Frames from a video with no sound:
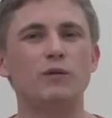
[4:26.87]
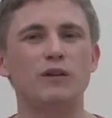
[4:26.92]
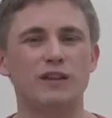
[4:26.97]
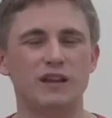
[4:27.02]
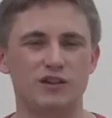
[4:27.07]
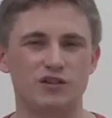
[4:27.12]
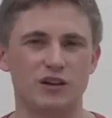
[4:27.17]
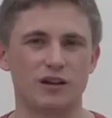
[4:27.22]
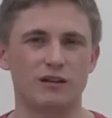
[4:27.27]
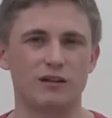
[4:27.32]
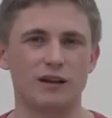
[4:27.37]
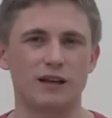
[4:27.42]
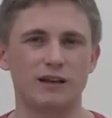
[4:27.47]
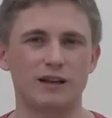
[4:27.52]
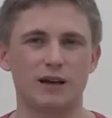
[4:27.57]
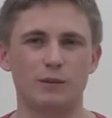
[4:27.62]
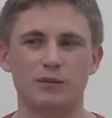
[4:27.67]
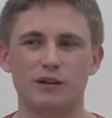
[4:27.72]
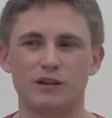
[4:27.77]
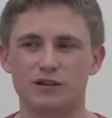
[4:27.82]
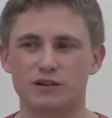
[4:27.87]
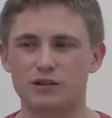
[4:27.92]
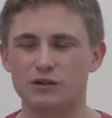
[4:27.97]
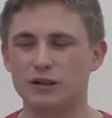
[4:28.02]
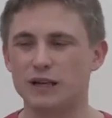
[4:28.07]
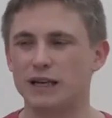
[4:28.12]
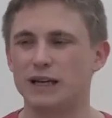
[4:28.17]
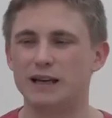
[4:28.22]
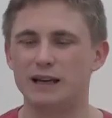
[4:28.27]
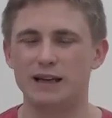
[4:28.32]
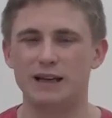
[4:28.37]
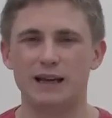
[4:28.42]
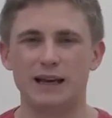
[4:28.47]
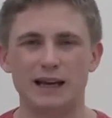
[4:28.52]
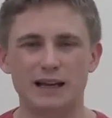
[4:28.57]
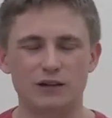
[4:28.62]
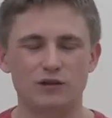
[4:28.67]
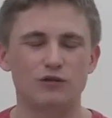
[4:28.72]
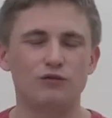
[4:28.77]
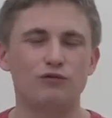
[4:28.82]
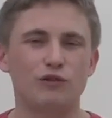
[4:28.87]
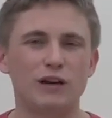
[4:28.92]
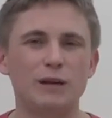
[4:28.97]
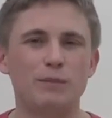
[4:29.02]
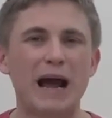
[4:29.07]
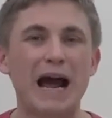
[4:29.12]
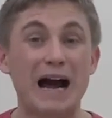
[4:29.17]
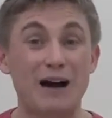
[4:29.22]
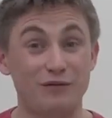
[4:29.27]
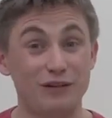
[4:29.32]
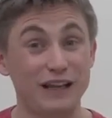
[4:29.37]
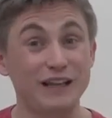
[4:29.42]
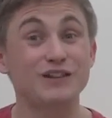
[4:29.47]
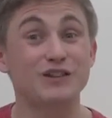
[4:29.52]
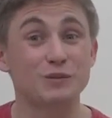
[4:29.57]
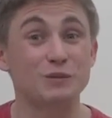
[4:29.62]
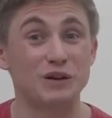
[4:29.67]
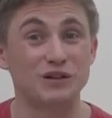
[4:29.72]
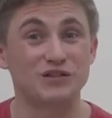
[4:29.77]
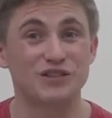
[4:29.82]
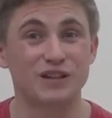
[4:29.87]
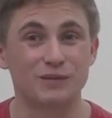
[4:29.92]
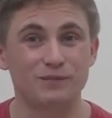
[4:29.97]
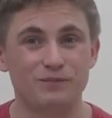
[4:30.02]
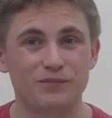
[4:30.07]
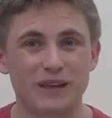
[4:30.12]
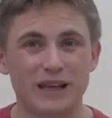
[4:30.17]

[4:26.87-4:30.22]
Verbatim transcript: with each other and come into into really powerful intimacy.